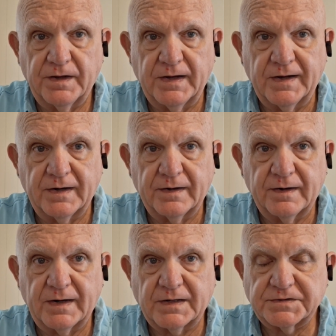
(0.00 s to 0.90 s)
and
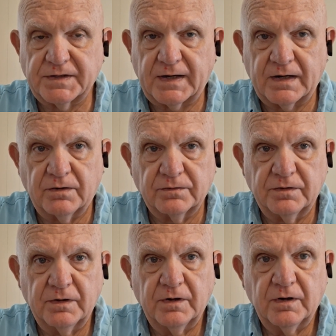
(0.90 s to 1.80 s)
I said I don't
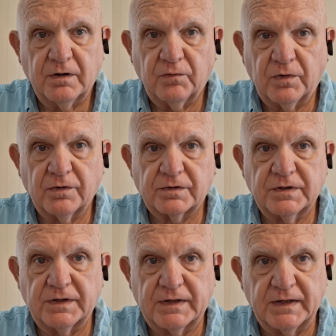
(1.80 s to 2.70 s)
want
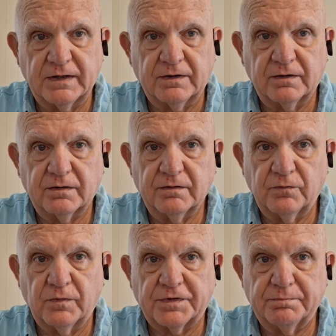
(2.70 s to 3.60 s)
to deal
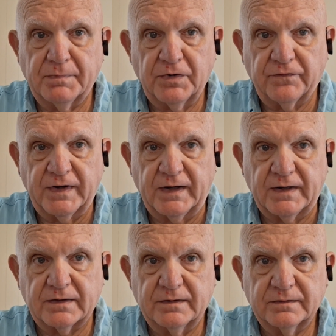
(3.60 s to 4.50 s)
with moving it.